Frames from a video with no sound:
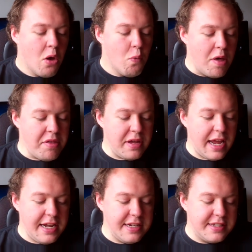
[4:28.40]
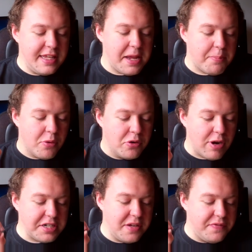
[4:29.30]
Whether it is the
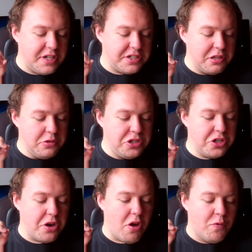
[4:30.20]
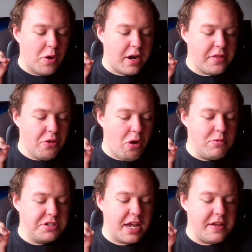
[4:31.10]
progressive dissolution of what I thought
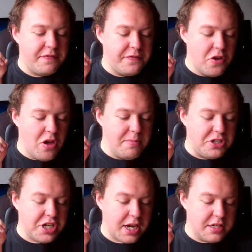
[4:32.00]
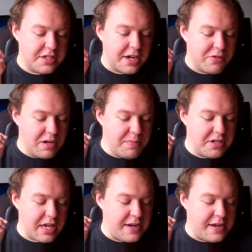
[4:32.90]
was a firm Chequers agreement